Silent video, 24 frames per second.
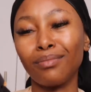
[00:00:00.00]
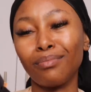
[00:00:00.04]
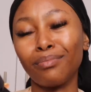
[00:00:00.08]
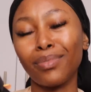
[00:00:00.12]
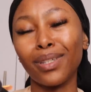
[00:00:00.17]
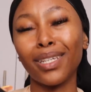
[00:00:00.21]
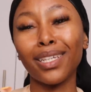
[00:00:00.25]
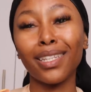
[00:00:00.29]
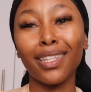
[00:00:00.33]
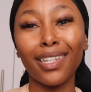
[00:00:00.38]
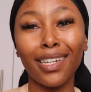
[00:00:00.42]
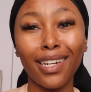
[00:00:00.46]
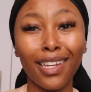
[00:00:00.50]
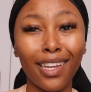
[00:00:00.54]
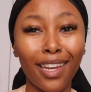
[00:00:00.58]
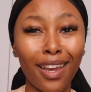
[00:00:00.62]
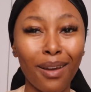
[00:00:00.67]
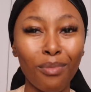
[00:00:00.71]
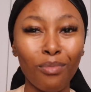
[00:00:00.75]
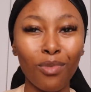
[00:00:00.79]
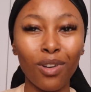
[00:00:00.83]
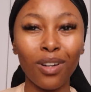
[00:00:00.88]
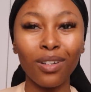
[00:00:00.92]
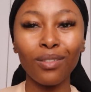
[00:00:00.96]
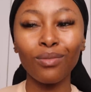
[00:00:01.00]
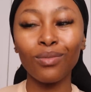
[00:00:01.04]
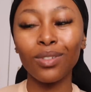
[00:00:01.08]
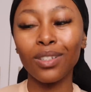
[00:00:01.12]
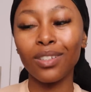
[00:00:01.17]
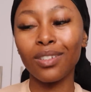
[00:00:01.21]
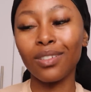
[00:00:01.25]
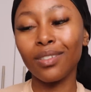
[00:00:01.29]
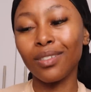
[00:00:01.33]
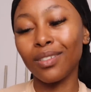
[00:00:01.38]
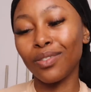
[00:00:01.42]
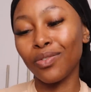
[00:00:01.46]
Bigger than a camera,
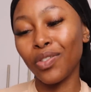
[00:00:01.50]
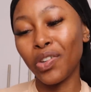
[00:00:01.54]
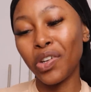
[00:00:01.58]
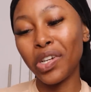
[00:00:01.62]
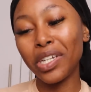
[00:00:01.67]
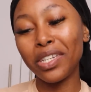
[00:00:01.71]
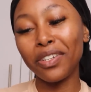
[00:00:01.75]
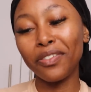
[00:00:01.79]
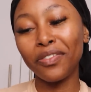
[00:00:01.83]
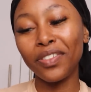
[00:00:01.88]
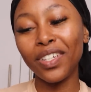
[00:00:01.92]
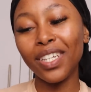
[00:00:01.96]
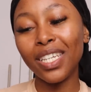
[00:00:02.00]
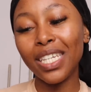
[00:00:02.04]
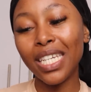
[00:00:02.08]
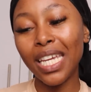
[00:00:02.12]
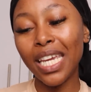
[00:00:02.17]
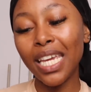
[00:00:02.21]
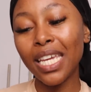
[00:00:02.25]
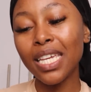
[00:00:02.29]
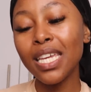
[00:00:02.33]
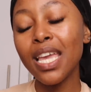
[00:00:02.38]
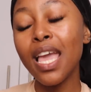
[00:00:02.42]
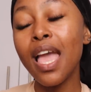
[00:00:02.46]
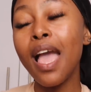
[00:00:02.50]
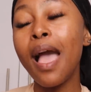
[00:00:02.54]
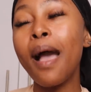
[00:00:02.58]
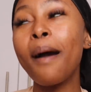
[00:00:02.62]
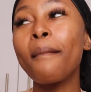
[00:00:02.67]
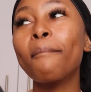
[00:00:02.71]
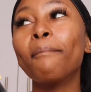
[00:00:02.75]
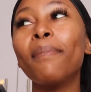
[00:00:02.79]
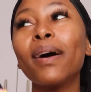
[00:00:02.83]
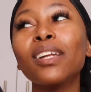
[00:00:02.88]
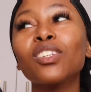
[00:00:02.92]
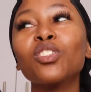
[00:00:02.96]
which is very defeating.
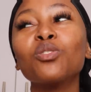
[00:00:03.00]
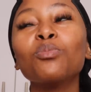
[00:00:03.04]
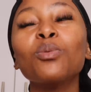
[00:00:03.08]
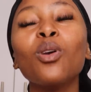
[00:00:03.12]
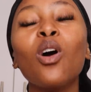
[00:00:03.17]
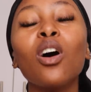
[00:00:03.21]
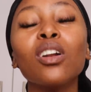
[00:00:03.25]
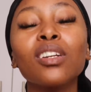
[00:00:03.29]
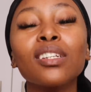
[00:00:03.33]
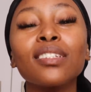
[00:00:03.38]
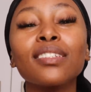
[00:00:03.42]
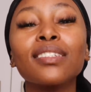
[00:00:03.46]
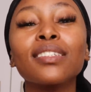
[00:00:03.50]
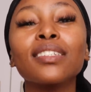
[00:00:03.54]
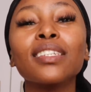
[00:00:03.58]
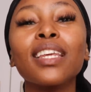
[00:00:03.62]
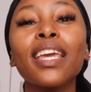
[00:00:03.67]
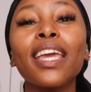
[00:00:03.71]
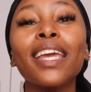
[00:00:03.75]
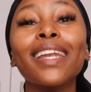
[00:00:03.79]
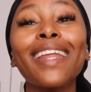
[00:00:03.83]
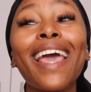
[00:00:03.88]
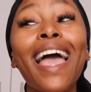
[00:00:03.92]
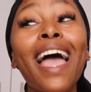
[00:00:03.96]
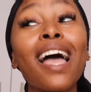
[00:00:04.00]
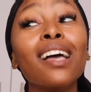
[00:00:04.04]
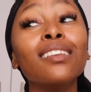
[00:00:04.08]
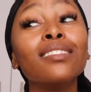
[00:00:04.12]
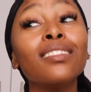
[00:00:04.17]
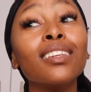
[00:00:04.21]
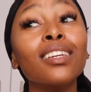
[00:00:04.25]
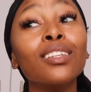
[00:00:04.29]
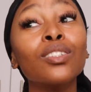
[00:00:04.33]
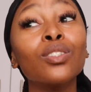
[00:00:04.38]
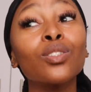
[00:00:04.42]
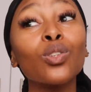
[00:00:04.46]
But to be honest, it
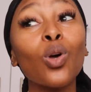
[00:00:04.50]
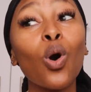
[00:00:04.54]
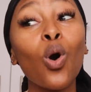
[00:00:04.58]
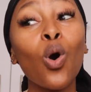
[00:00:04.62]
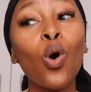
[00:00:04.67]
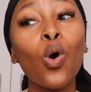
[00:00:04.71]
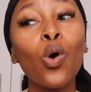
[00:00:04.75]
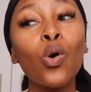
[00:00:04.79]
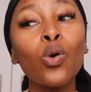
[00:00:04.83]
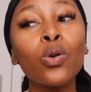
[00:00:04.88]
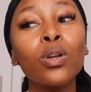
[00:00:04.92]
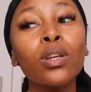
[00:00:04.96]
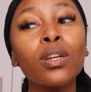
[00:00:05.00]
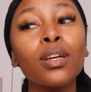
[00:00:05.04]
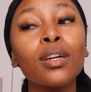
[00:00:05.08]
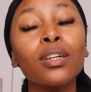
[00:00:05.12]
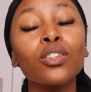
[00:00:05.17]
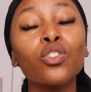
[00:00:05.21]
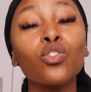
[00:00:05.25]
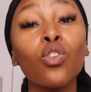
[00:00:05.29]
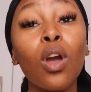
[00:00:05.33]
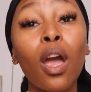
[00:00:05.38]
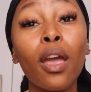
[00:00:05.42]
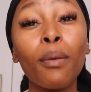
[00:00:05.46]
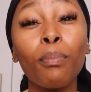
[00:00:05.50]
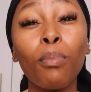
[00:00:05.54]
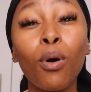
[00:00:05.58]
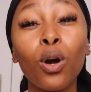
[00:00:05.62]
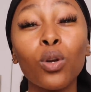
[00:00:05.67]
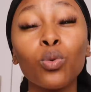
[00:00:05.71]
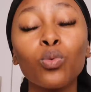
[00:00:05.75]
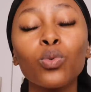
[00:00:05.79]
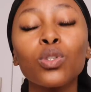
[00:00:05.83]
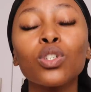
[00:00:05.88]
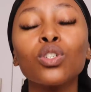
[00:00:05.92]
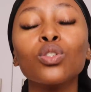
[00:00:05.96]
has its own
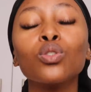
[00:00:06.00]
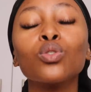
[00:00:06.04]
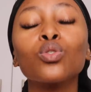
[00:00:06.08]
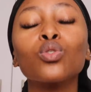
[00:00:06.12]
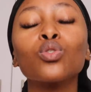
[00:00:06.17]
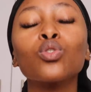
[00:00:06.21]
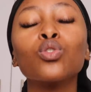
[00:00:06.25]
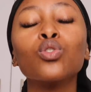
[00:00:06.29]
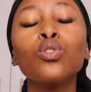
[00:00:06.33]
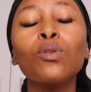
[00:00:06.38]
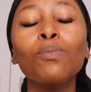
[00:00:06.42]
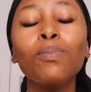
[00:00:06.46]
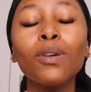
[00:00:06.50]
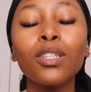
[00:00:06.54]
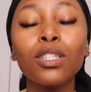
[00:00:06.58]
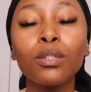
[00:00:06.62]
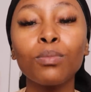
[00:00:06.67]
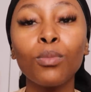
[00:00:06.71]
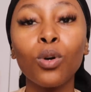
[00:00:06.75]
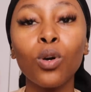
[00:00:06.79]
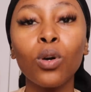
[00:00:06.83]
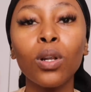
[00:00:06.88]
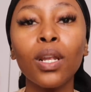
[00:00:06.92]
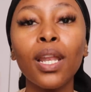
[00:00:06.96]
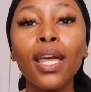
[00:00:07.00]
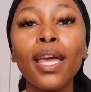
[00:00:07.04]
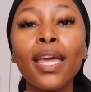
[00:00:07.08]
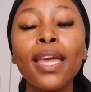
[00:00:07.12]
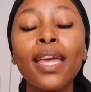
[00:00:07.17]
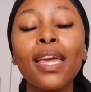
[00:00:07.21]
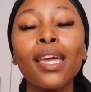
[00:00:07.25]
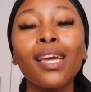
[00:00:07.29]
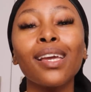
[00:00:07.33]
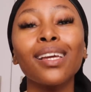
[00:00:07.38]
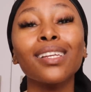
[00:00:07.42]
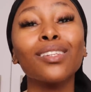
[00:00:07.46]
tripod, which is super small.
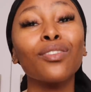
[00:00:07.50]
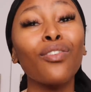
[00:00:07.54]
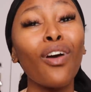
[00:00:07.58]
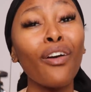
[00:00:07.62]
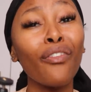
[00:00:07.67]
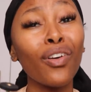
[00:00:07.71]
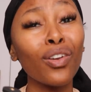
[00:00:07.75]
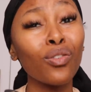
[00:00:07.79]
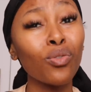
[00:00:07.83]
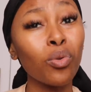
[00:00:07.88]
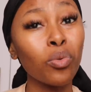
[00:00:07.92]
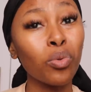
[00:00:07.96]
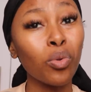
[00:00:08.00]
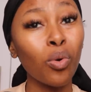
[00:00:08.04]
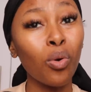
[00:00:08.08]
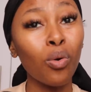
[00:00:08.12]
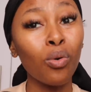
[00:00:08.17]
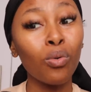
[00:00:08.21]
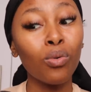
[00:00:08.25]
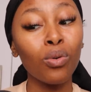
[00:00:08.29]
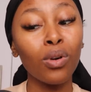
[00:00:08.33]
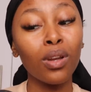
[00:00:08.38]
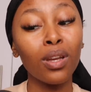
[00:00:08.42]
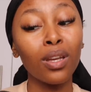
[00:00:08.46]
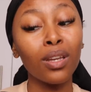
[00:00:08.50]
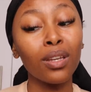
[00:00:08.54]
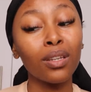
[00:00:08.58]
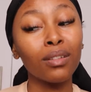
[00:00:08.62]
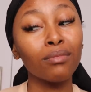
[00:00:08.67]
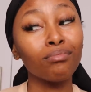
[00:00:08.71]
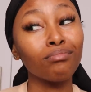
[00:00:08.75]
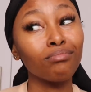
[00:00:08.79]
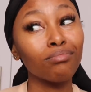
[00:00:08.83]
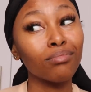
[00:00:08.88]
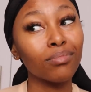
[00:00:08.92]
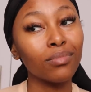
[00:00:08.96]
It's $500.
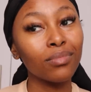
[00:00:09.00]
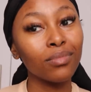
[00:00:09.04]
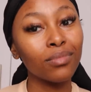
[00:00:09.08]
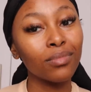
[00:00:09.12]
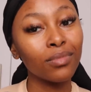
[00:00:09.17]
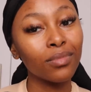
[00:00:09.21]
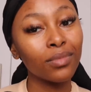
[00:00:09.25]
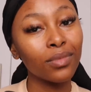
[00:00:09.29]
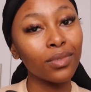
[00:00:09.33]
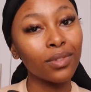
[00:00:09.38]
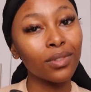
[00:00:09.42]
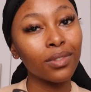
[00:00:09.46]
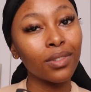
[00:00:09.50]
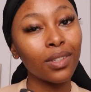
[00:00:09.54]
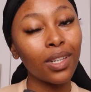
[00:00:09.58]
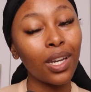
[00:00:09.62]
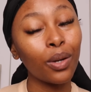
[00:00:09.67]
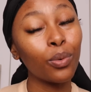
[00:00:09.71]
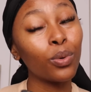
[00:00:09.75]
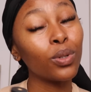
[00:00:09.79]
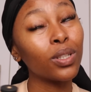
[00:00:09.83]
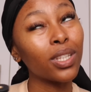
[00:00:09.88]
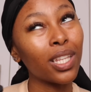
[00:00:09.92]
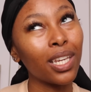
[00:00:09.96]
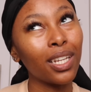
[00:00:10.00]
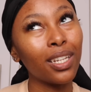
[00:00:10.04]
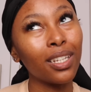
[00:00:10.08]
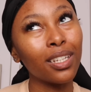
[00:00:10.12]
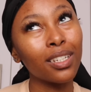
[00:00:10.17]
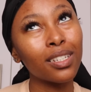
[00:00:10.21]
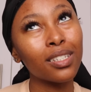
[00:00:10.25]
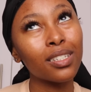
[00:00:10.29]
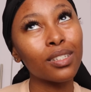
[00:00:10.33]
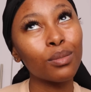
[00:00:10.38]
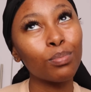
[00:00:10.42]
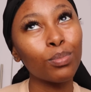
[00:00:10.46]
I will get
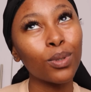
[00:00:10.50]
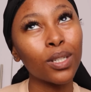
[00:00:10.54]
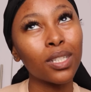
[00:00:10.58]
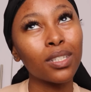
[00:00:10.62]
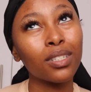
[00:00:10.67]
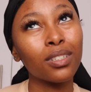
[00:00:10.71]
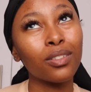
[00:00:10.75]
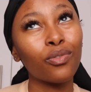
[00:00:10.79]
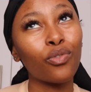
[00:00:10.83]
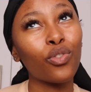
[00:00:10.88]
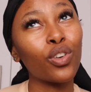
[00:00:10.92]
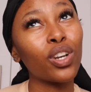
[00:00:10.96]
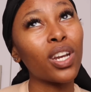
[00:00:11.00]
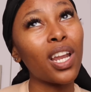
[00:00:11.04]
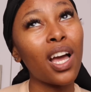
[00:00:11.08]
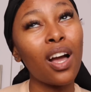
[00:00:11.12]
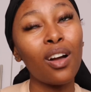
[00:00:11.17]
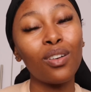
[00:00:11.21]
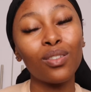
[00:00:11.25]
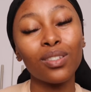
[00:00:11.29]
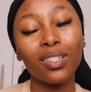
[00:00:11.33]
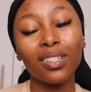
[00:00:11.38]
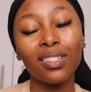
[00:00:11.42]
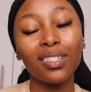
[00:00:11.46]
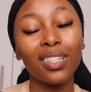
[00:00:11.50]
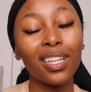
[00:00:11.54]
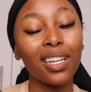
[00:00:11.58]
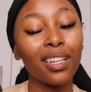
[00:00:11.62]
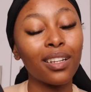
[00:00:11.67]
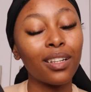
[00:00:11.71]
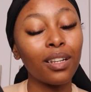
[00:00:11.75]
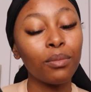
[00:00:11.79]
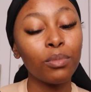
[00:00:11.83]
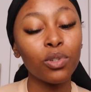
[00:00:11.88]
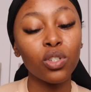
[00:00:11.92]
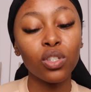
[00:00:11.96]
it, but for now I was just
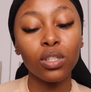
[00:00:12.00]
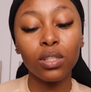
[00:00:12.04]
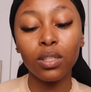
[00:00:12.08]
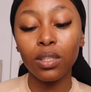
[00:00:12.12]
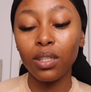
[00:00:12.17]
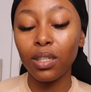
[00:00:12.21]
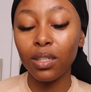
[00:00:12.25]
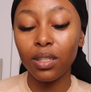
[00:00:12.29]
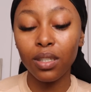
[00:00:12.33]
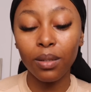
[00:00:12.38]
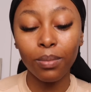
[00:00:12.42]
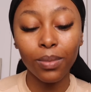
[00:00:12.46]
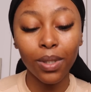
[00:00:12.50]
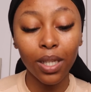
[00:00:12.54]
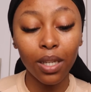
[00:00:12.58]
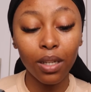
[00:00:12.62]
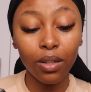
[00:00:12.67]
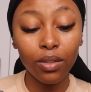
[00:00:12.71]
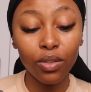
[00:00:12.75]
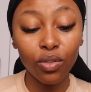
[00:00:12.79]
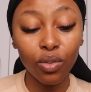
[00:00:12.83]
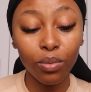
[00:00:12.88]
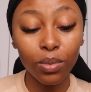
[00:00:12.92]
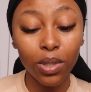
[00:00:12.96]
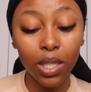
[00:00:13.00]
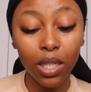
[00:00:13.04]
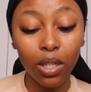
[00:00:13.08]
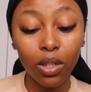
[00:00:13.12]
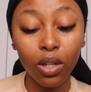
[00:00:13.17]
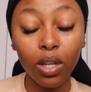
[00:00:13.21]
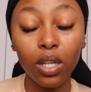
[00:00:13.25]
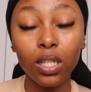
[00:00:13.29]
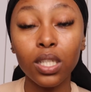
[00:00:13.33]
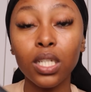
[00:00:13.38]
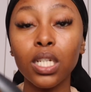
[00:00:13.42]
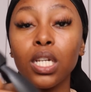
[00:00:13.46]
like, let me just get something else. Won't take a
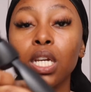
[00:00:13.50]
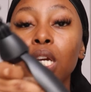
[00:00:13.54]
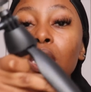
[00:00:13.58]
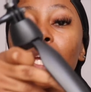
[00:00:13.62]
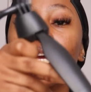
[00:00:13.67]
lot.